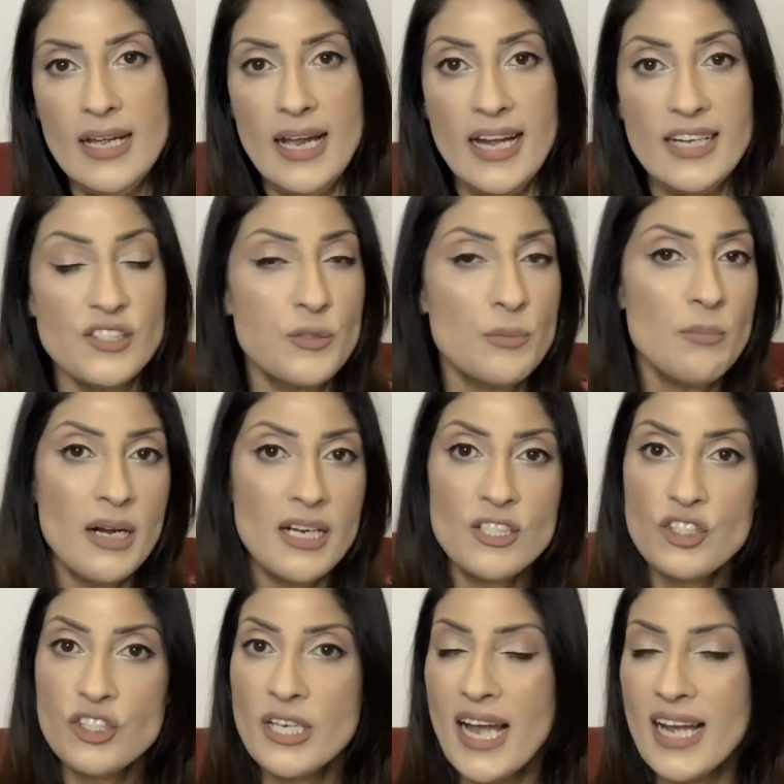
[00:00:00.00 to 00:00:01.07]
As
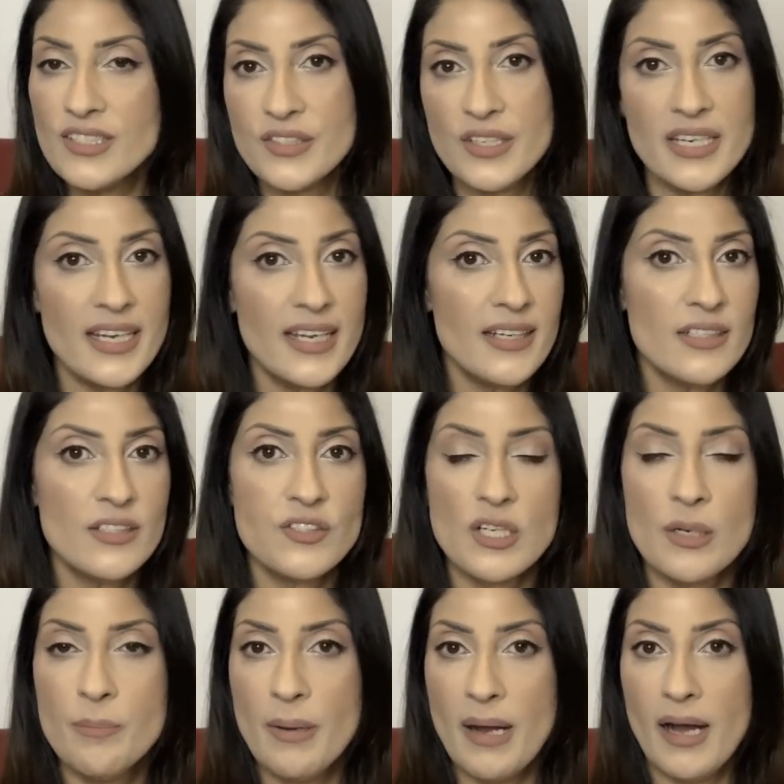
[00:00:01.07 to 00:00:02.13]
much as it is
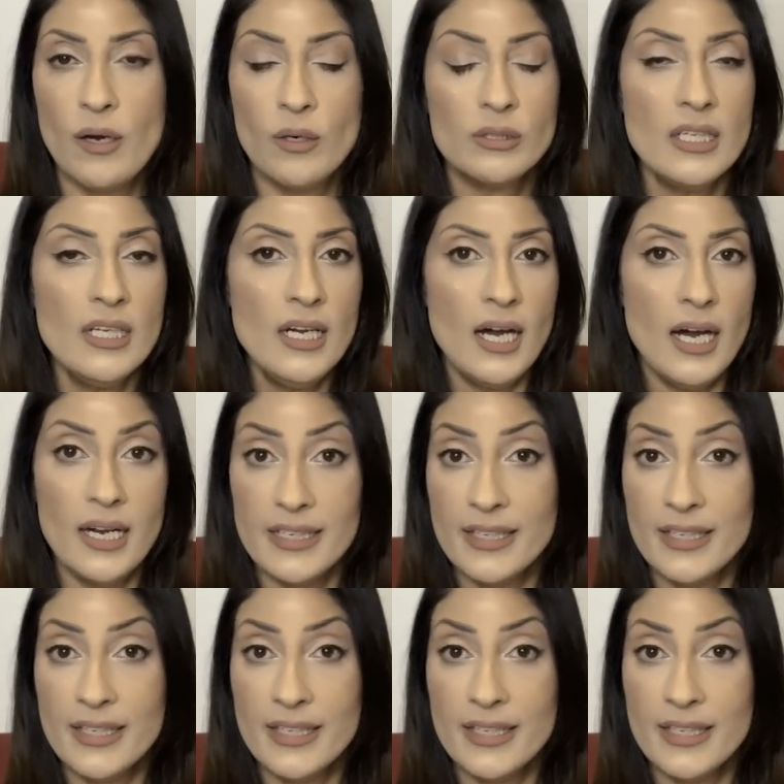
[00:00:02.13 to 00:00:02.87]
about uh,